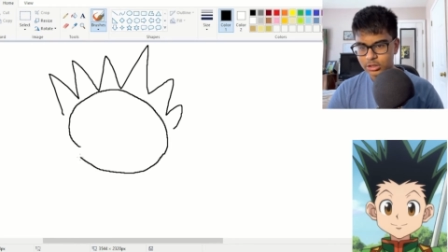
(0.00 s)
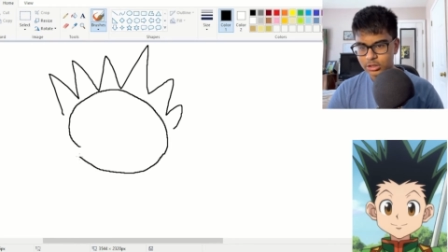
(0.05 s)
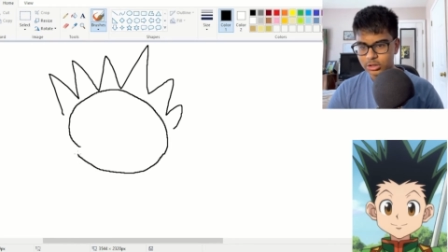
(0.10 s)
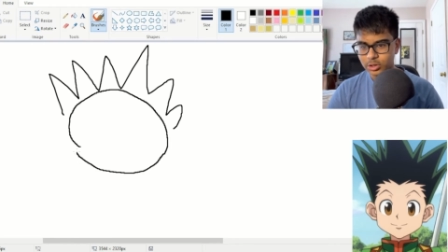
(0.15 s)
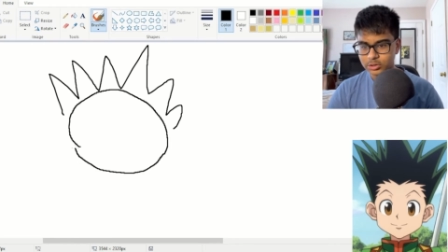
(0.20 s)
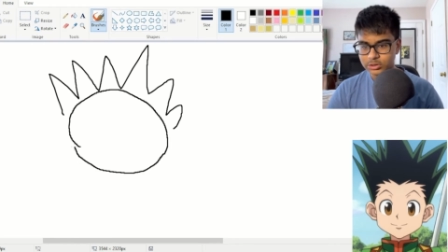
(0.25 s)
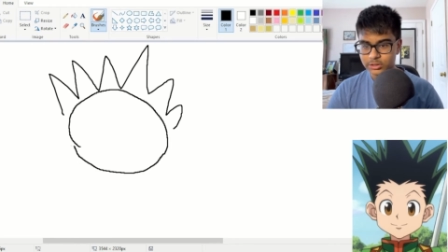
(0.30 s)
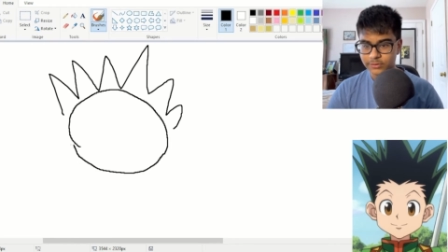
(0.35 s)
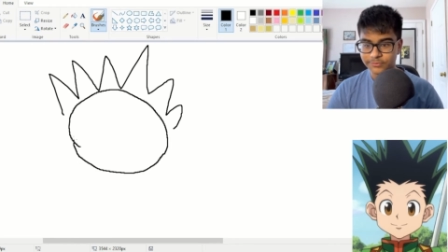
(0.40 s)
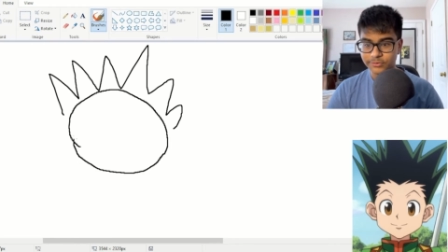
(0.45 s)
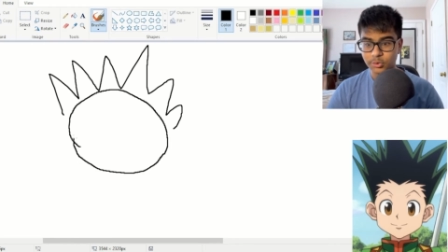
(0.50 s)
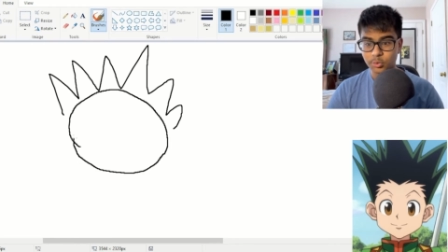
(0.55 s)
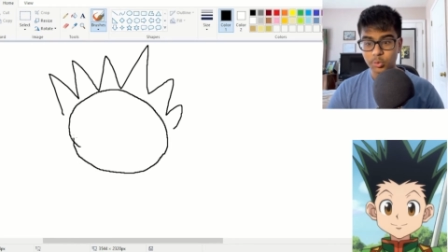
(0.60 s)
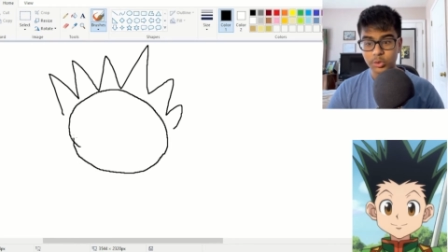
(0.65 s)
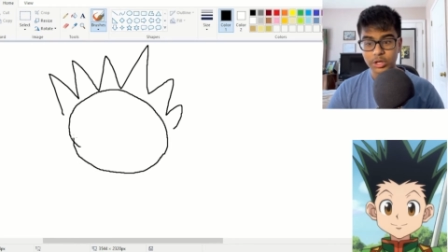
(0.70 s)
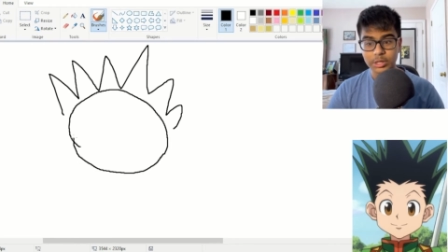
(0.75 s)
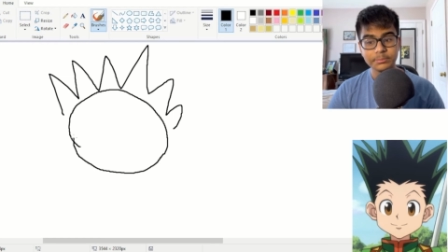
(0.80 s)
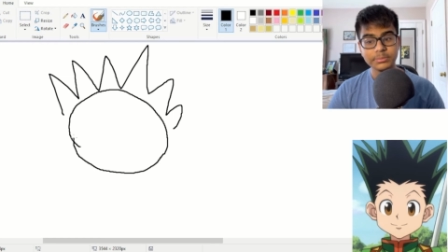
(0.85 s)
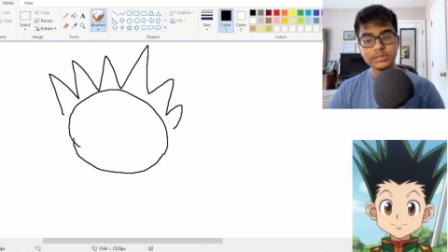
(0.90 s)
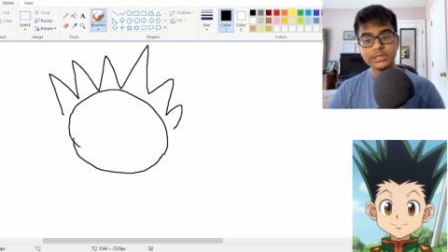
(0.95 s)
those are for
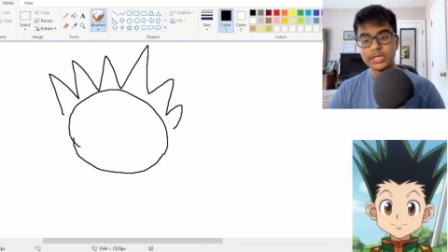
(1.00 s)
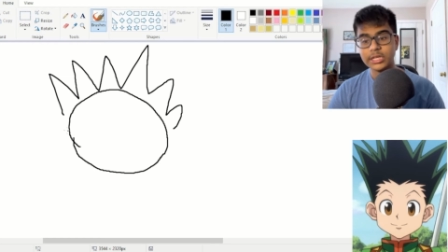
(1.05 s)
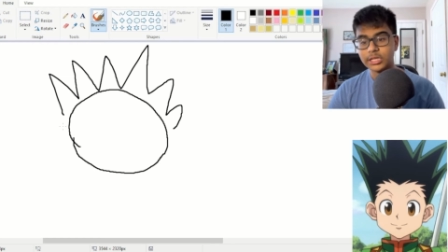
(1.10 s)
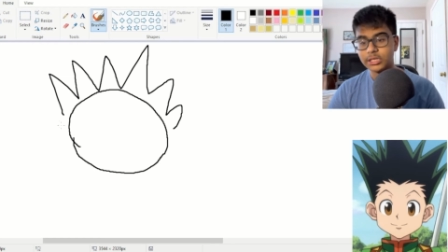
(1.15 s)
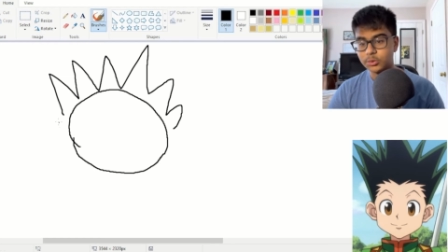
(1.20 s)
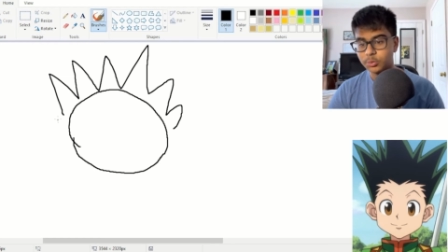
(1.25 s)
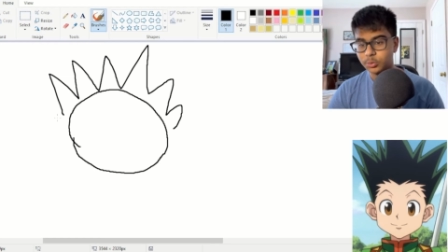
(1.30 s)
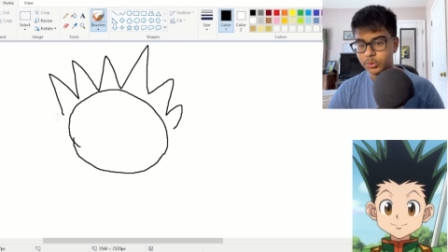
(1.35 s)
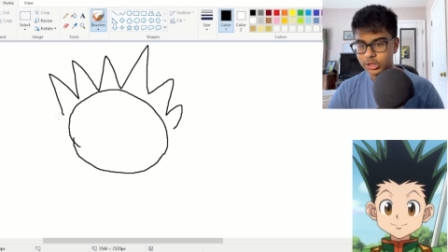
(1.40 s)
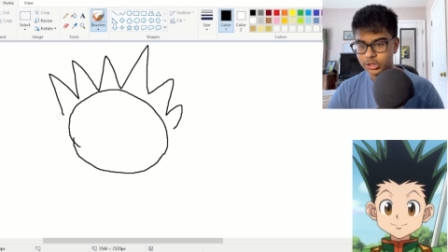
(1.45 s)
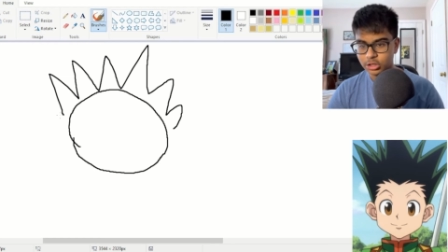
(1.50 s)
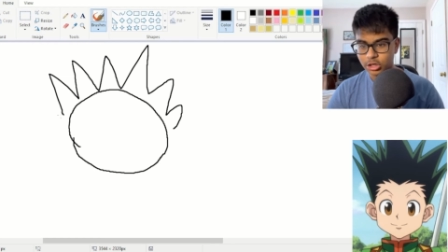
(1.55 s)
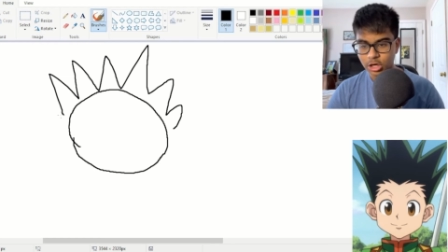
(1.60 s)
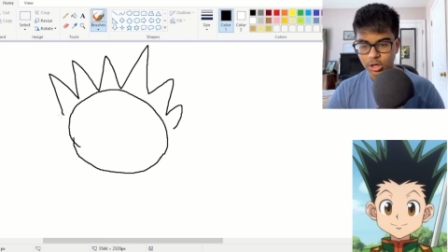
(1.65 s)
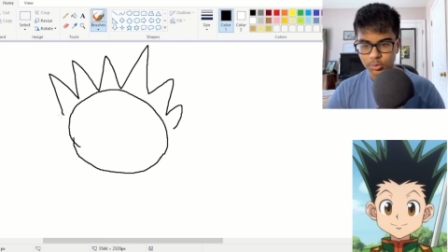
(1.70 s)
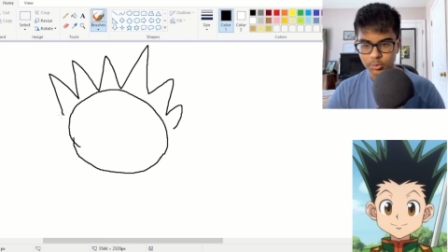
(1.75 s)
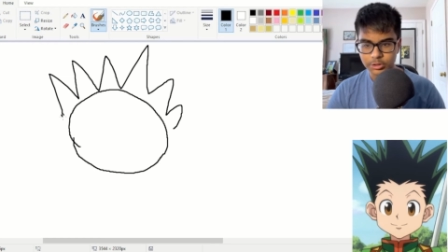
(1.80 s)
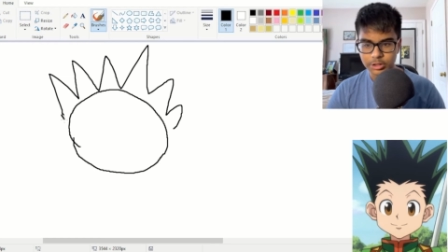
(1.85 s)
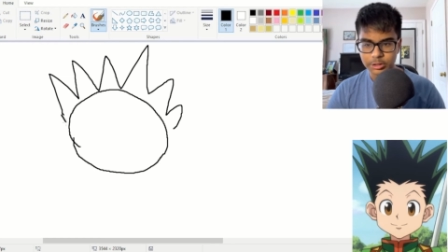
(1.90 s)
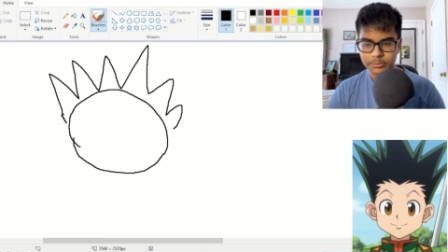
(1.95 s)
wimps and we're
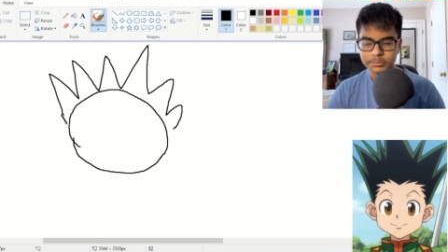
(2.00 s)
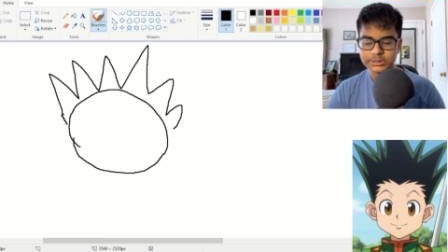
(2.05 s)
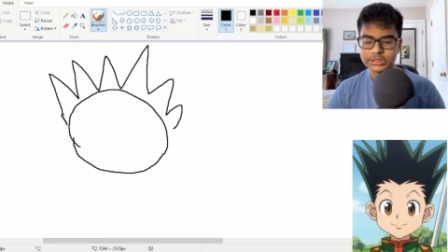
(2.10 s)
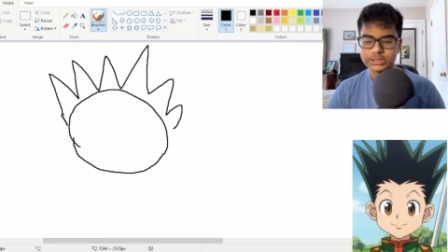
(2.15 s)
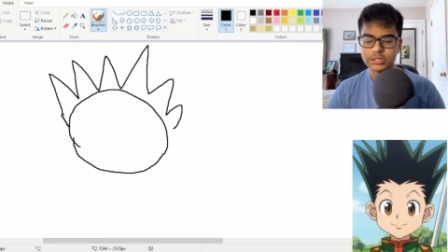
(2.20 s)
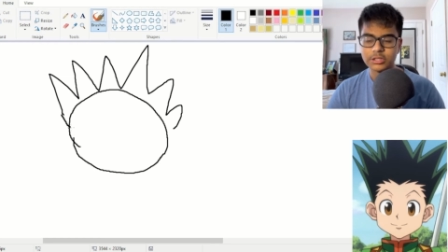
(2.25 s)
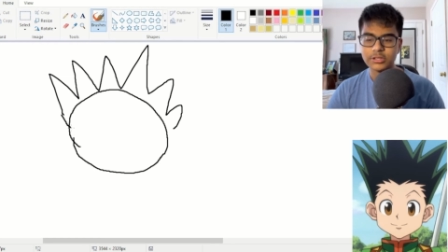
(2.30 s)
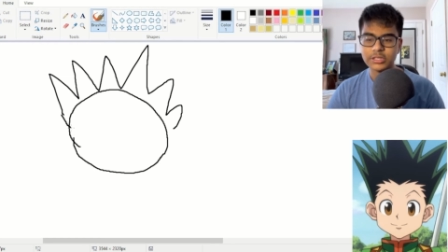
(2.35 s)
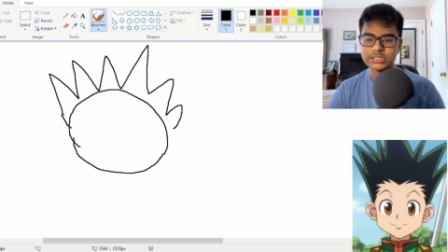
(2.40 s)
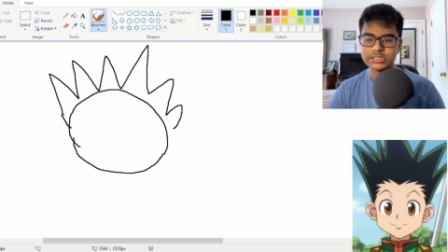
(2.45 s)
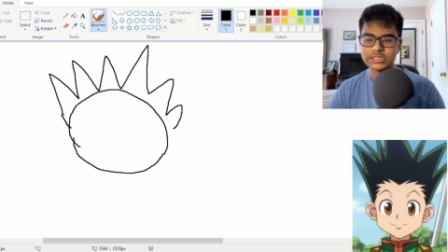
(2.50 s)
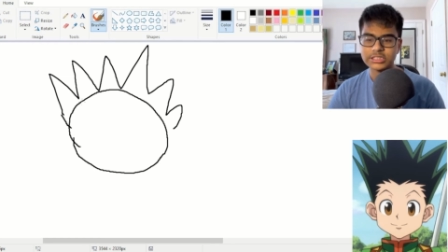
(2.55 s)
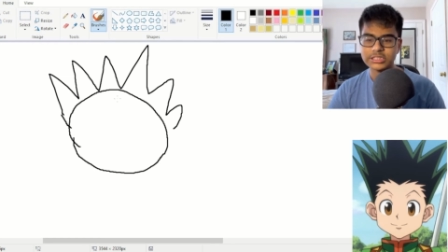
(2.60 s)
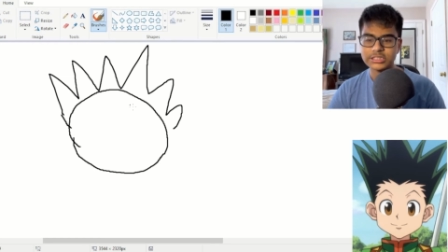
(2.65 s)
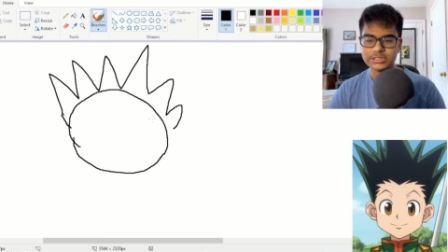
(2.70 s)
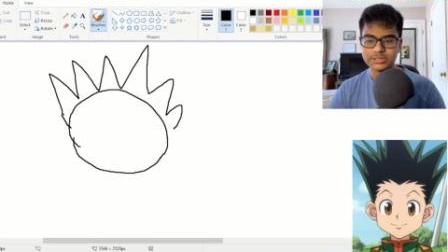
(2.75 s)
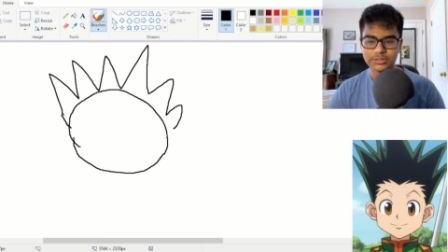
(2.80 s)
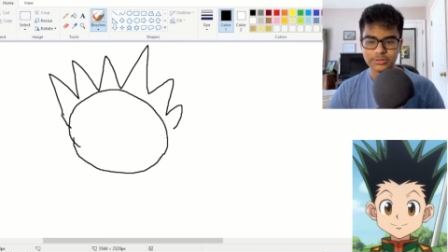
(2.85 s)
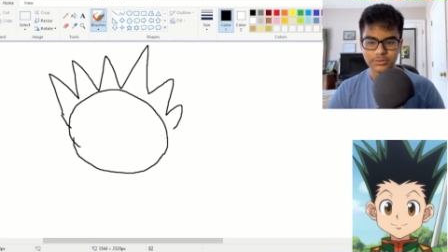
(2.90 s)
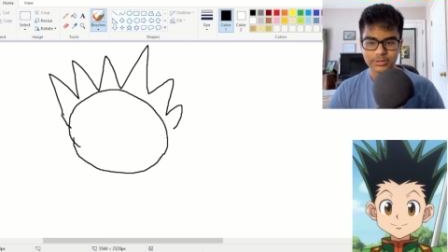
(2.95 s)
not wimps so let's
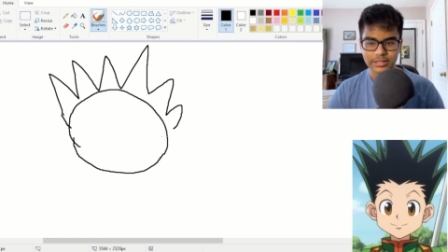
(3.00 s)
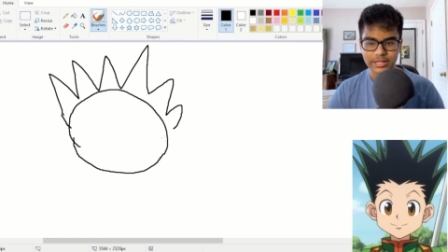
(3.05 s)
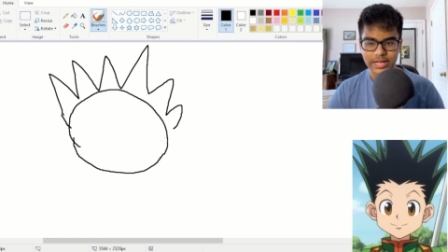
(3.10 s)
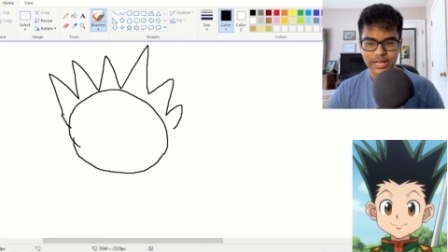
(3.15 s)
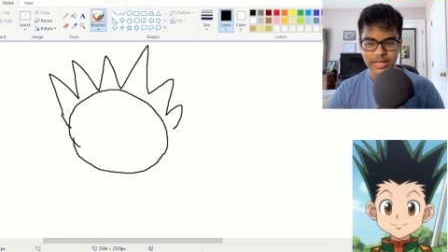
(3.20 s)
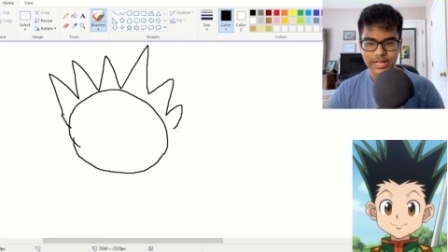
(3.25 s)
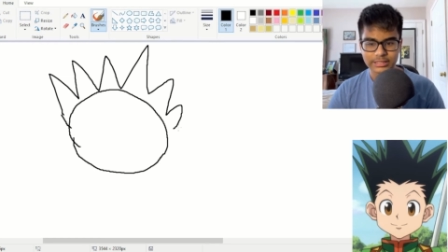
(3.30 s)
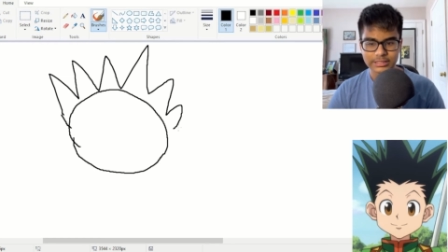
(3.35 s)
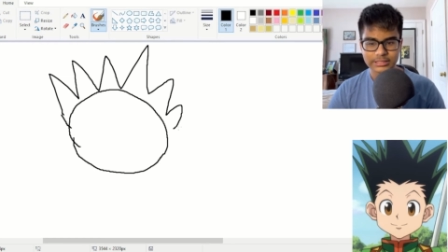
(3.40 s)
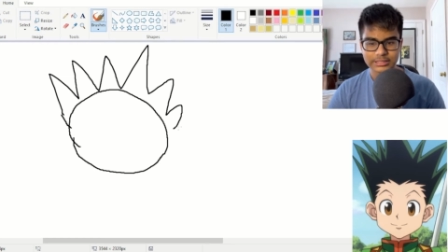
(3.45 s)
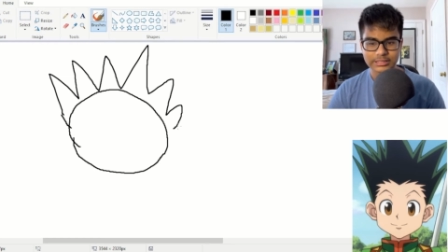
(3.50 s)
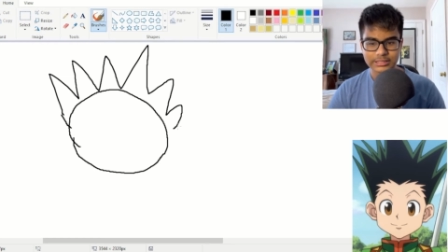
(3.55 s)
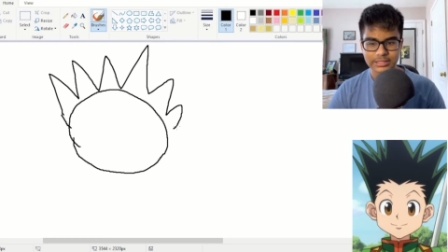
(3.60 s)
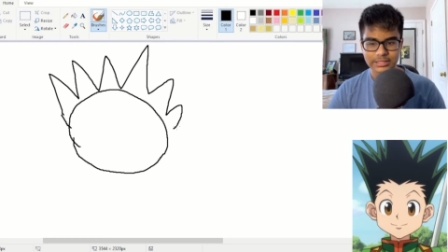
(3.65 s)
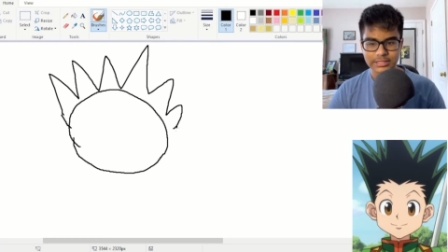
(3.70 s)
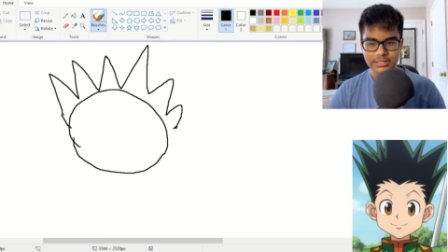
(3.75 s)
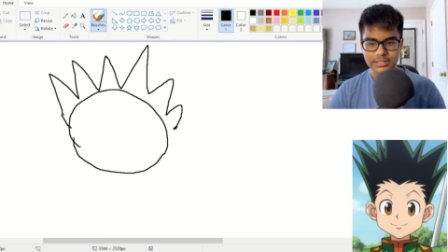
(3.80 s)
just do that